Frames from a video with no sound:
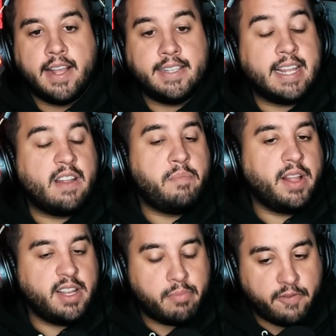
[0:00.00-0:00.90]
instead of
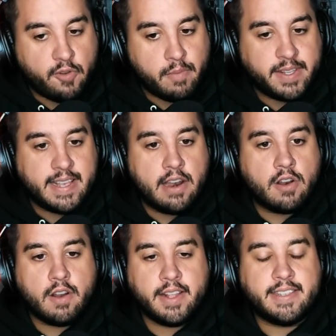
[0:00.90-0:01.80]
building a performance
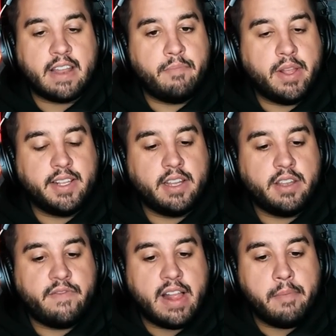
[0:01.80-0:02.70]
center, instead of building a
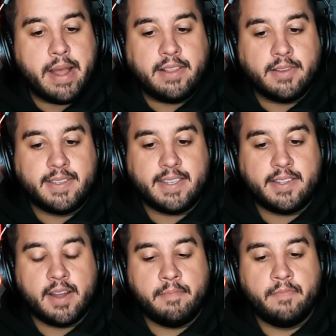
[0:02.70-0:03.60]
developmental
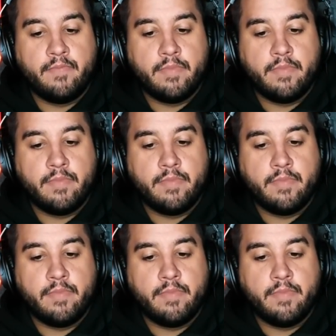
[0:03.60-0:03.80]
system,